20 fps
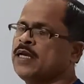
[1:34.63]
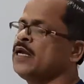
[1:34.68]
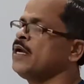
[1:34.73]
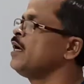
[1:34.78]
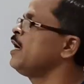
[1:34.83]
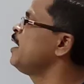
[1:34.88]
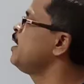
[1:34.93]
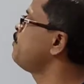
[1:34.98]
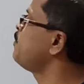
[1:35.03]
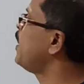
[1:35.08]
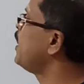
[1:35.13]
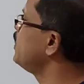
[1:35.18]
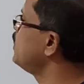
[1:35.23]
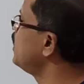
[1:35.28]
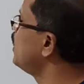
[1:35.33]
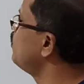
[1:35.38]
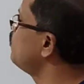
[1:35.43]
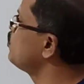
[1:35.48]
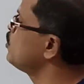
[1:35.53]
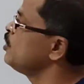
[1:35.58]
and find
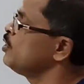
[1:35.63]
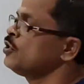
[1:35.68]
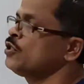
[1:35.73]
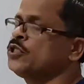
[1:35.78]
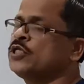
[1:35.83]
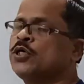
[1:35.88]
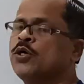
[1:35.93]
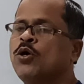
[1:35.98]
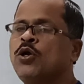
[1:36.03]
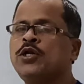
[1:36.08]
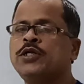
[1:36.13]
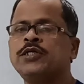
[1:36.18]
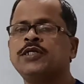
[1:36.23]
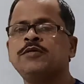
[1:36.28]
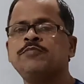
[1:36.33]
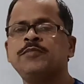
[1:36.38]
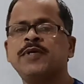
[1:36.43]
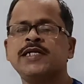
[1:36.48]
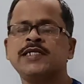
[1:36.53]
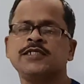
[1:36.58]
out the
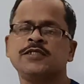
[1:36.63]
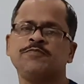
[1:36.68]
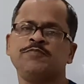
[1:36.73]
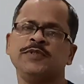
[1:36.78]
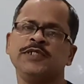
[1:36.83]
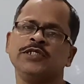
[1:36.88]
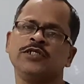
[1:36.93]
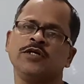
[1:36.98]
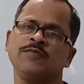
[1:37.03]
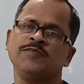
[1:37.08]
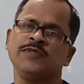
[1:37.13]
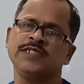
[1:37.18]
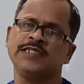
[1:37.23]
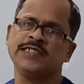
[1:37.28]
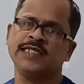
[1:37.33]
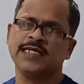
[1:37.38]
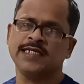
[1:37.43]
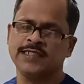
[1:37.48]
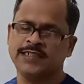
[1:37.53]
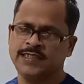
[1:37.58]
ultimate speed of the
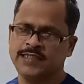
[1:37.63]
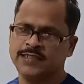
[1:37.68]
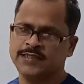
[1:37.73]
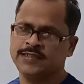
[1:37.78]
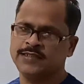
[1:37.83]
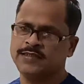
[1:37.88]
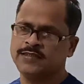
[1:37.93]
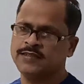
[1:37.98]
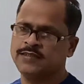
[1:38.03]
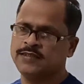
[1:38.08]
charges